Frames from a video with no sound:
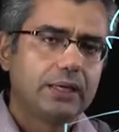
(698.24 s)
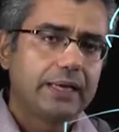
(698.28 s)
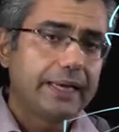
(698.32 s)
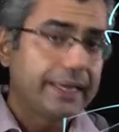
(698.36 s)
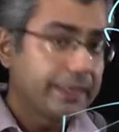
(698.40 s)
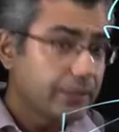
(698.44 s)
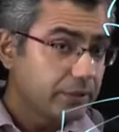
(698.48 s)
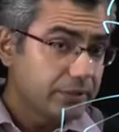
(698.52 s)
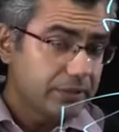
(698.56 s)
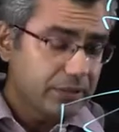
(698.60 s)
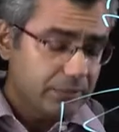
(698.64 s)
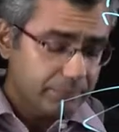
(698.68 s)

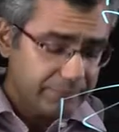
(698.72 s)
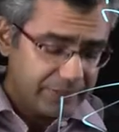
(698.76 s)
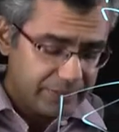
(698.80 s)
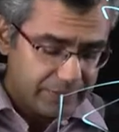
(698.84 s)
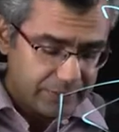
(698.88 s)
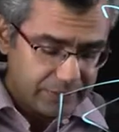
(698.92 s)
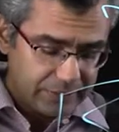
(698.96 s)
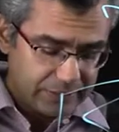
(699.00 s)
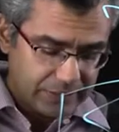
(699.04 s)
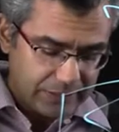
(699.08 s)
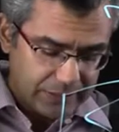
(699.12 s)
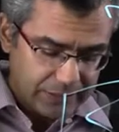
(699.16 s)
Another
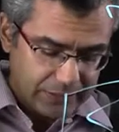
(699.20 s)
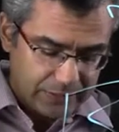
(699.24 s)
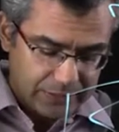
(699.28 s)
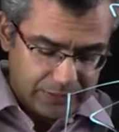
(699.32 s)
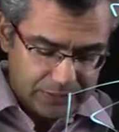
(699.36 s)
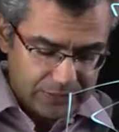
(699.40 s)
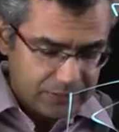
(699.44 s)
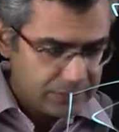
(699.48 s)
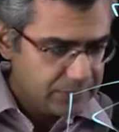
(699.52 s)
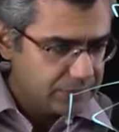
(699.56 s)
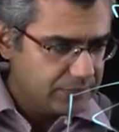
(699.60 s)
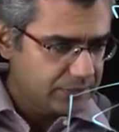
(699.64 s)
method
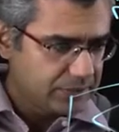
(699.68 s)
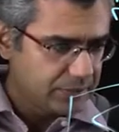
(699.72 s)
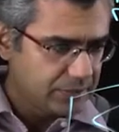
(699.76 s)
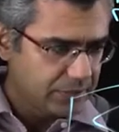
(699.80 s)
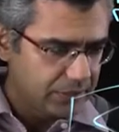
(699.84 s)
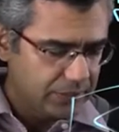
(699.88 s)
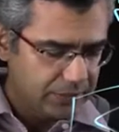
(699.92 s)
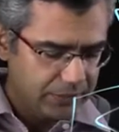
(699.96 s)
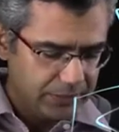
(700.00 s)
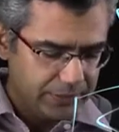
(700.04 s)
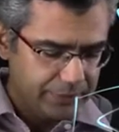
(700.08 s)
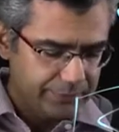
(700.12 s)
is,
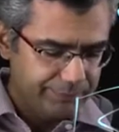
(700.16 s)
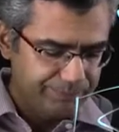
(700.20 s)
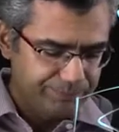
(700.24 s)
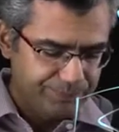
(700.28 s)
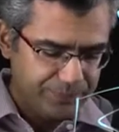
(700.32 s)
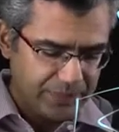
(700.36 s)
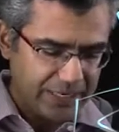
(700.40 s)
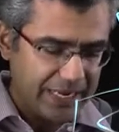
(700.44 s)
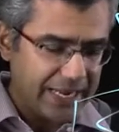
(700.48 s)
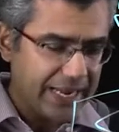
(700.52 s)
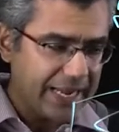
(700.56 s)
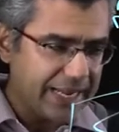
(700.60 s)

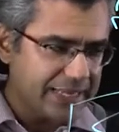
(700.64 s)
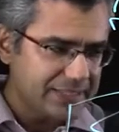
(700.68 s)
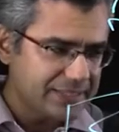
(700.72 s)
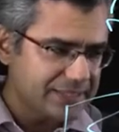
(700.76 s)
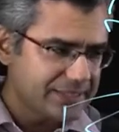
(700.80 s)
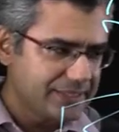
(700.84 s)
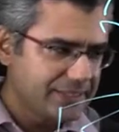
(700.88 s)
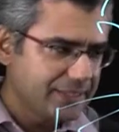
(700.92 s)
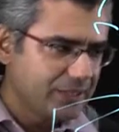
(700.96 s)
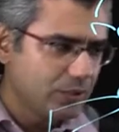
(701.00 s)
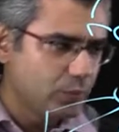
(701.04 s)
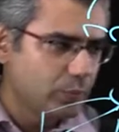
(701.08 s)
as
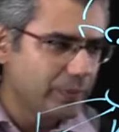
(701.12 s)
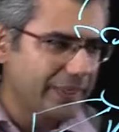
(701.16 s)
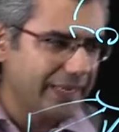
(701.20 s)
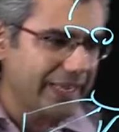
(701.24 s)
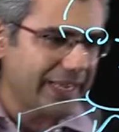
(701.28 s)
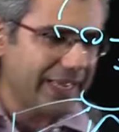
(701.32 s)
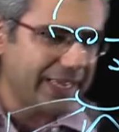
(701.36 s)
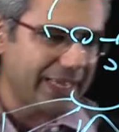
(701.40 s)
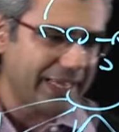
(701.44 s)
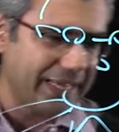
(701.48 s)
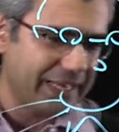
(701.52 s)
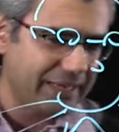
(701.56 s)
here we
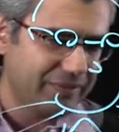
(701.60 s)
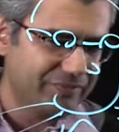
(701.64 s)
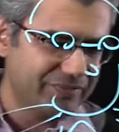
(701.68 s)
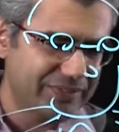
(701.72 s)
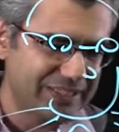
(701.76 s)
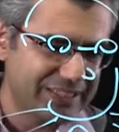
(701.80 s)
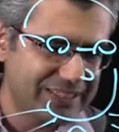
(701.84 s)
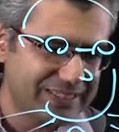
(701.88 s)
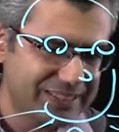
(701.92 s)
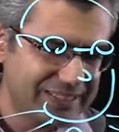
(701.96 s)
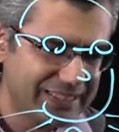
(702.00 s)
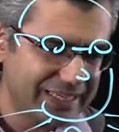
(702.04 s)
have
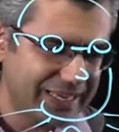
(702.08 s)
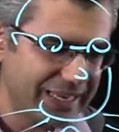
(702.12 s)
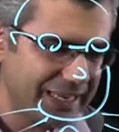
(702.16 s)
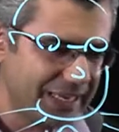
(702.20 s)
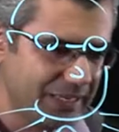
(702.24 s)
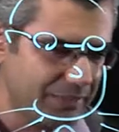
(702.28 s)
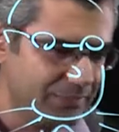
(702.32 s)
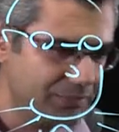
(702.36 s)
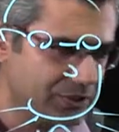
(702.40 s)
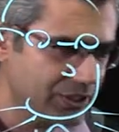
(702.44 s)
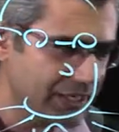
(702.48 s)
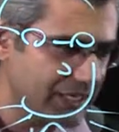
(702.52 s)
the
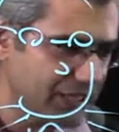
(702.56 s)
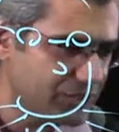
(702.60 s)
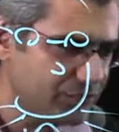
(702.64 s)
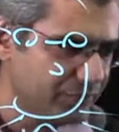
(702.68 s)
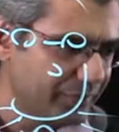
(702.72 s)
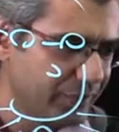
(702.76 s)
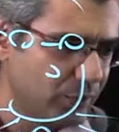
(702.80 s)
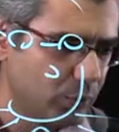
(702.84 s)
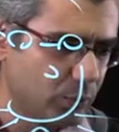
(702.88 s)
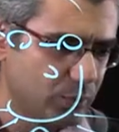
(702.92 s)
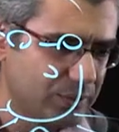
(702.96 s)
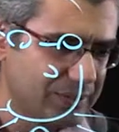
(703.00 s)
same cash
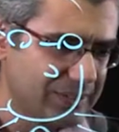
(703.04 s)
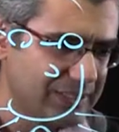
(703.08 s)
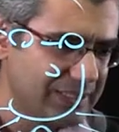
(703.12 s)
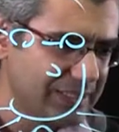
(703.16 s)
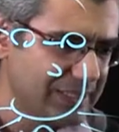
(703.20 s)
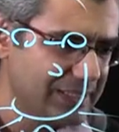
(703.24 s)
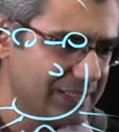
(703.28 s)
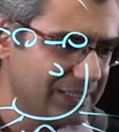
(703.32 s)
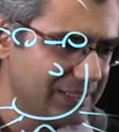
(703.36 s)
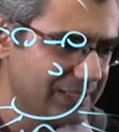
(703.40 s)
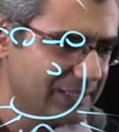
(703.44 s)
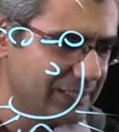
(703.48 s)
flow,
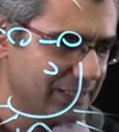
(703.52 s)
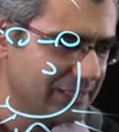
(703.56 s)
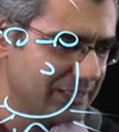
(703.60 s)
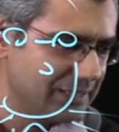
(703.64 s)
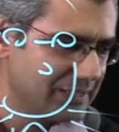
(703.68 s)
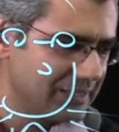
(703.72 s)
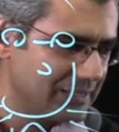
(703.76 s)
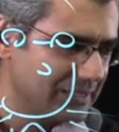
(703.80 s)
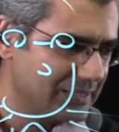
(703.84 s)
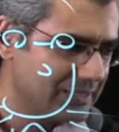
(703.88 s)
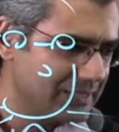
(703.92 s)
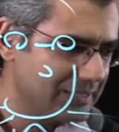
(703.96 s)
C,
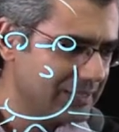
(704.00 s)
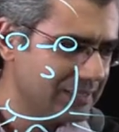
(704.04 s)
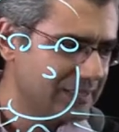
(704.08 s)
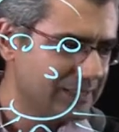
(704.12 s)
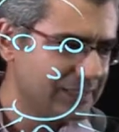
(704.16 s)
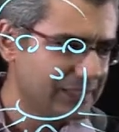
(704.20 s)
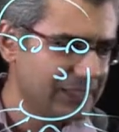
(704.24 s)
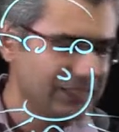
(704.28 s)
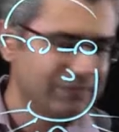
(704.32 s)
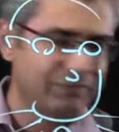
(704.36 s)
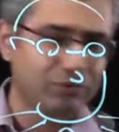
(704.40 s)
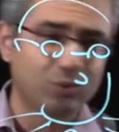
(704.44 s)

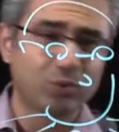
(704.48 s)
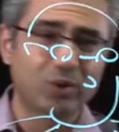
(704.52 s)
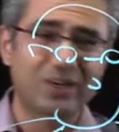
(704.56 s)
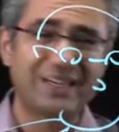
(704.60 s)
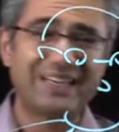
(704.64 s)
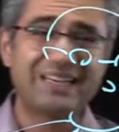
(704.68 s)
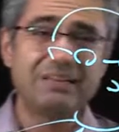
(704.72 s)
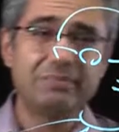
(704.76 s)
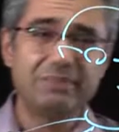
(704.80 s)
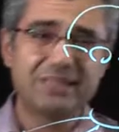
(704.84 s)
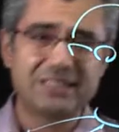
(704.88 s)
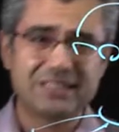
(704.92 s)
for
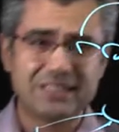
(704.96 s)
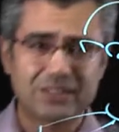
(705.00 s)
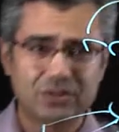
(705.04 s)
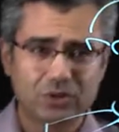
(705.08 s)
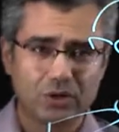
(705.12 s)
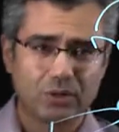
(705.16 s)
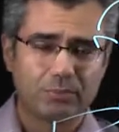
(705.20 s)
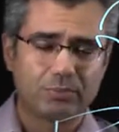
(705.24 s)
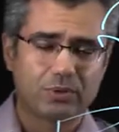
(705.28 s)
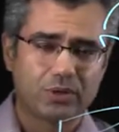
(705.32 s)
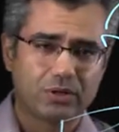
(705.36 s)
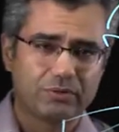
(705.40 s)
limited
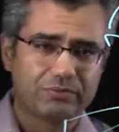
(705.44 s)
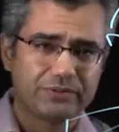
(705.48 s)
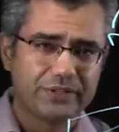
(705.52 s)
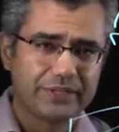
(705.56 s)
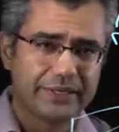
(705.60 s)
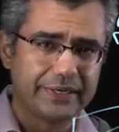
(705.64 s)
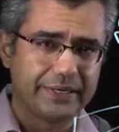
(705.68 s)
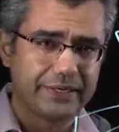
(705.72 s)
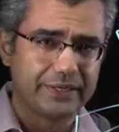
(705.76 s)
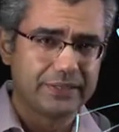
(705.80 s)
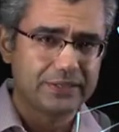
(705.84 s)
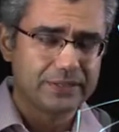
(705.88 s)
number of
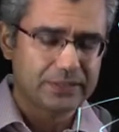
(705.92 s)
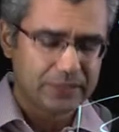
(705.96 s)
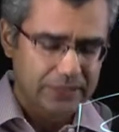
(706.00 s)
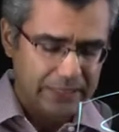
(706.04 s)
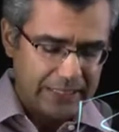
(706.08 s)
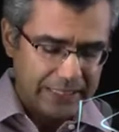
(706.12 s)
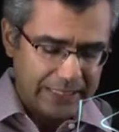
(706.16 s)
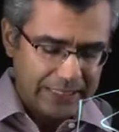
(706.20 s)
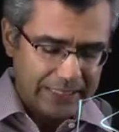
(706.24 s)
years,